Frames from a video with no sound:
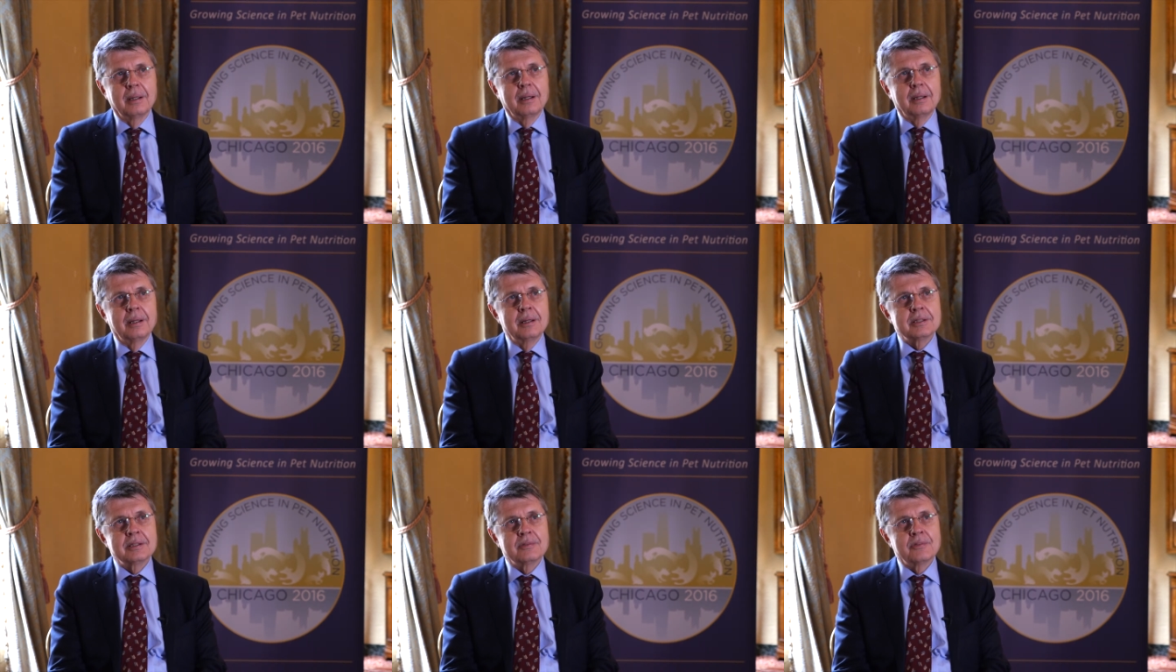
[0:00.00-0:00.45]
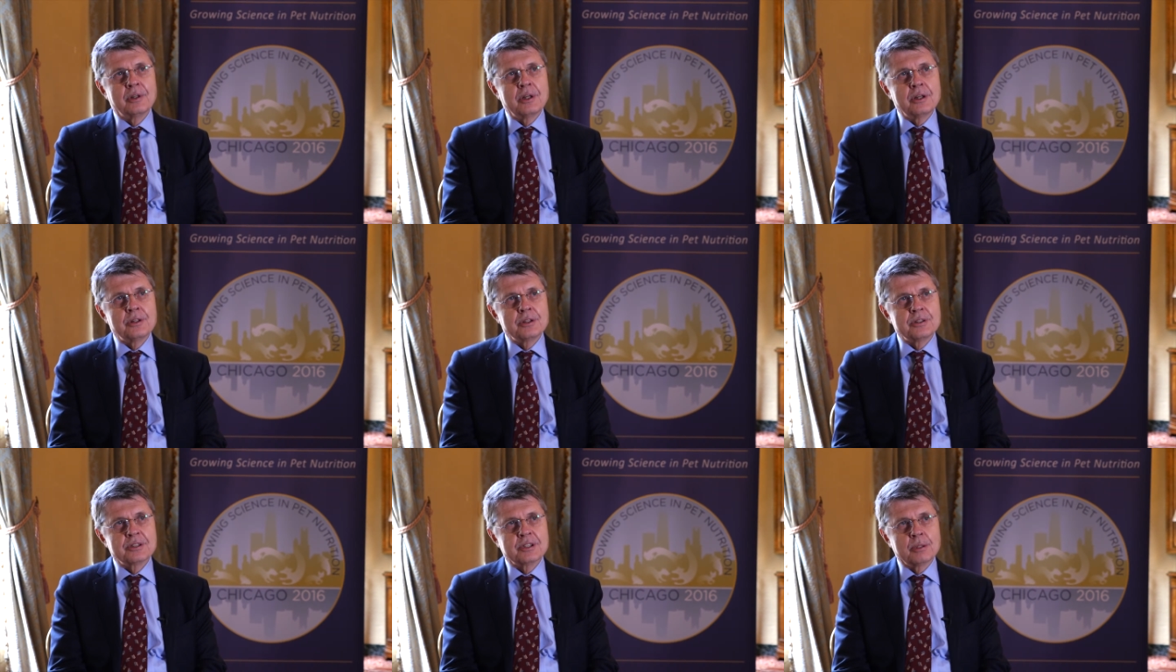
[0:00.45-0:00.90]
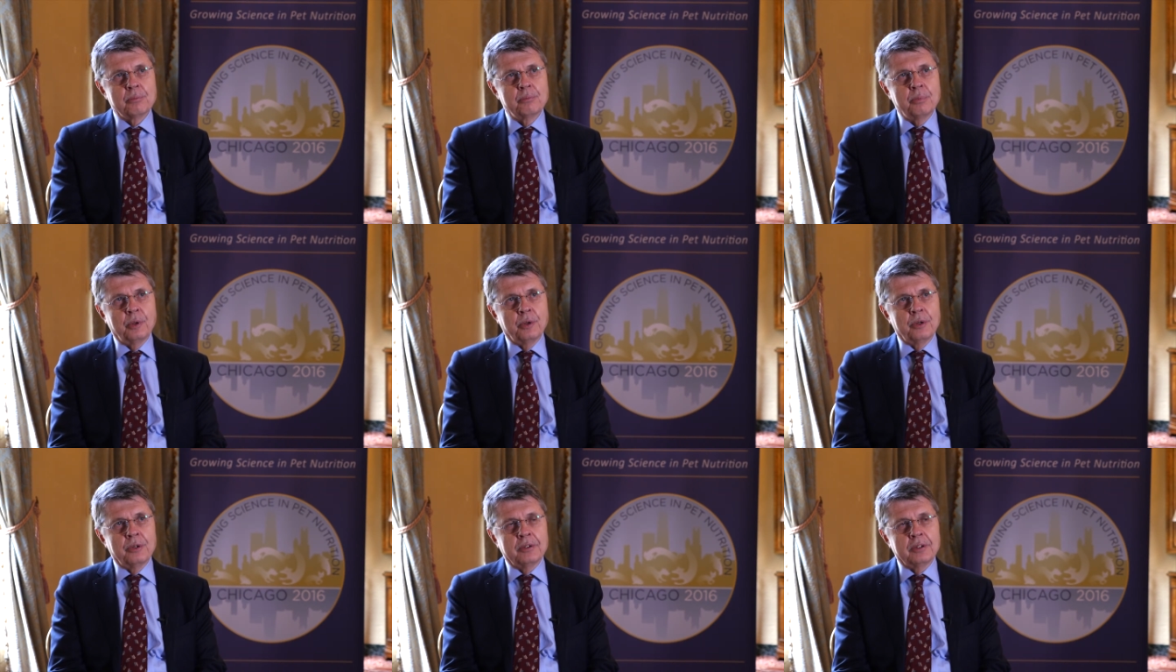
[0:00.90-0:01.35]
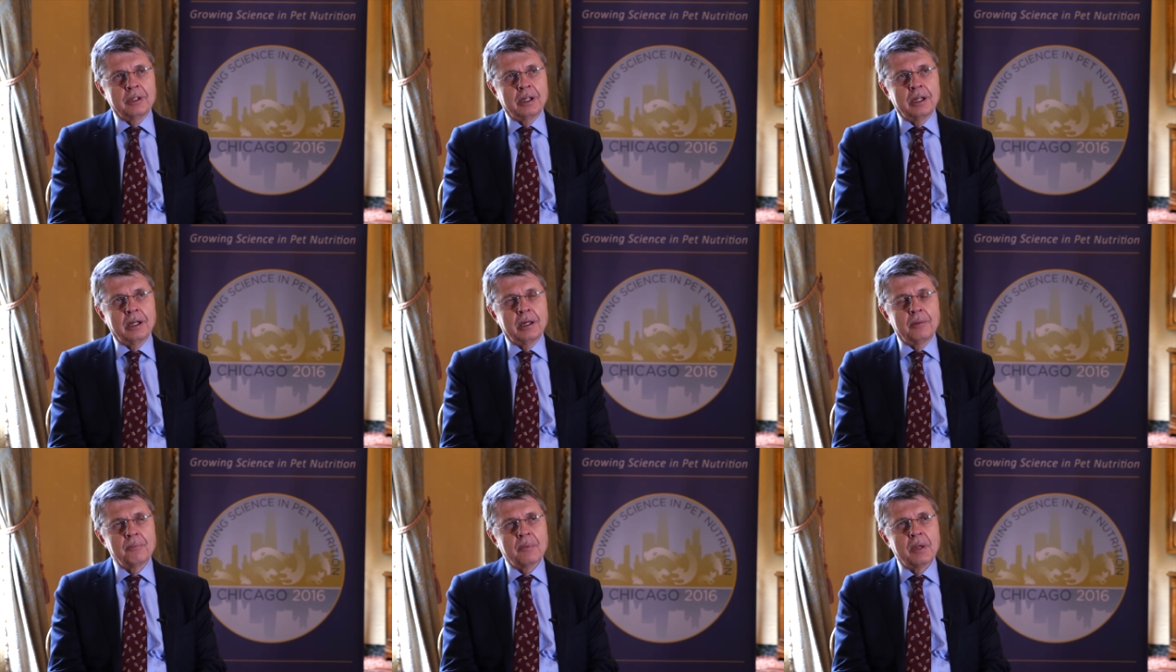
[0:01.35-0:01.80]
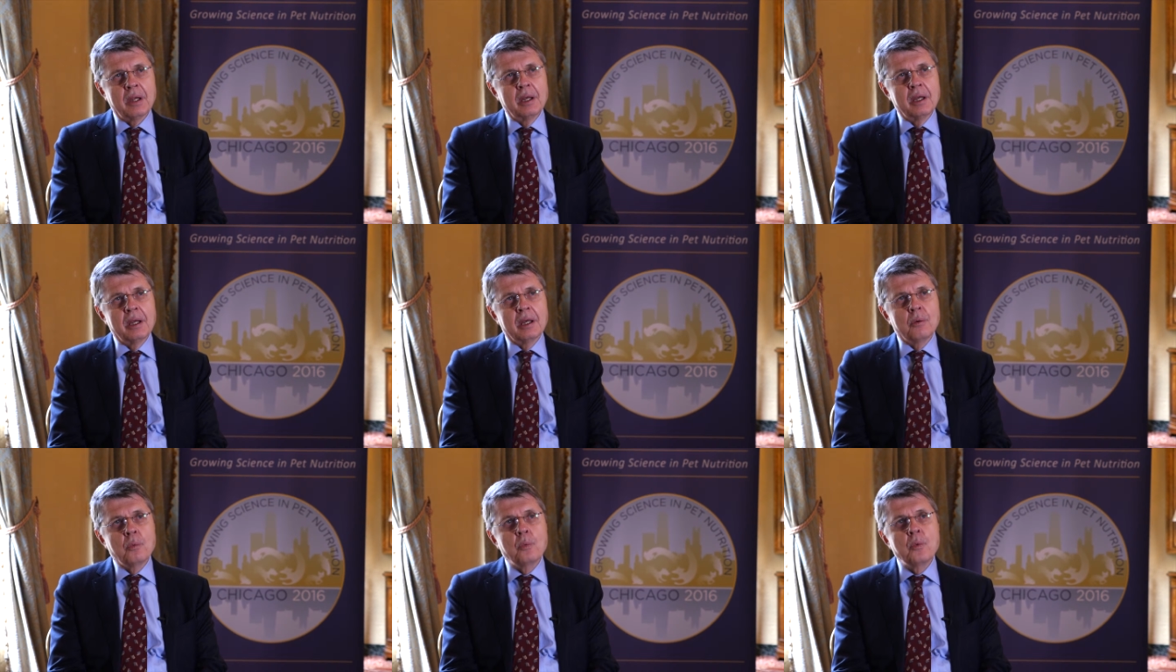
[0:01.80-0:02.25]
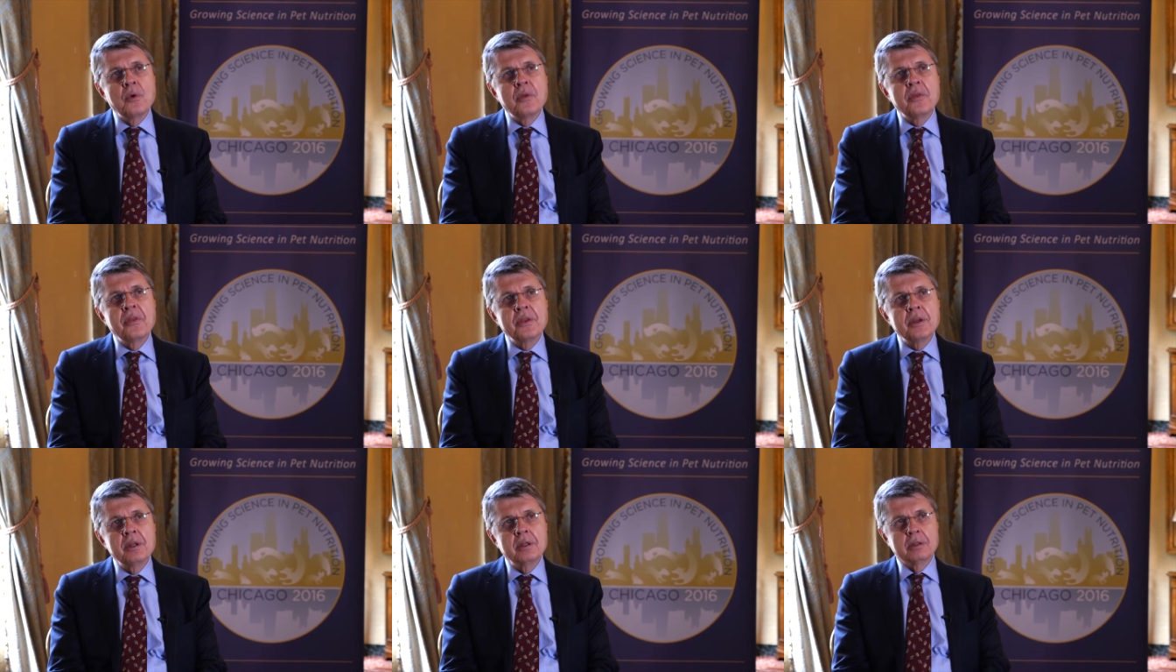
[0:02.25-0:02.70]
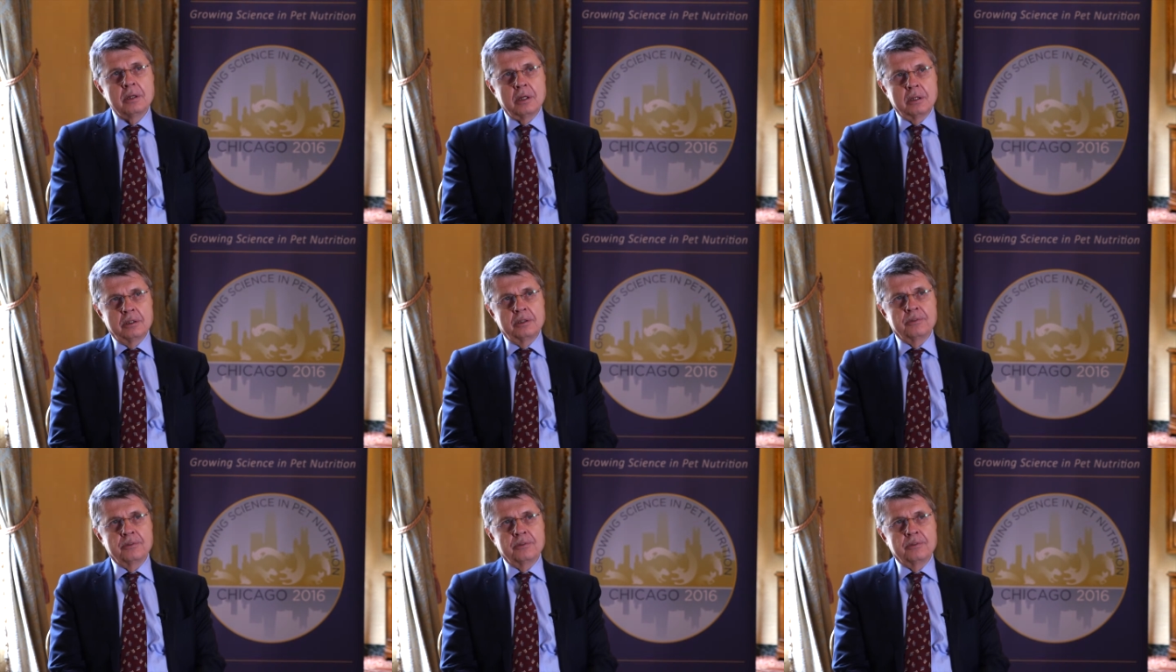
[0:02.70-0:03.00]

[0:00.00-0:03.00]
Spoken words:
It's a very interesting point. Within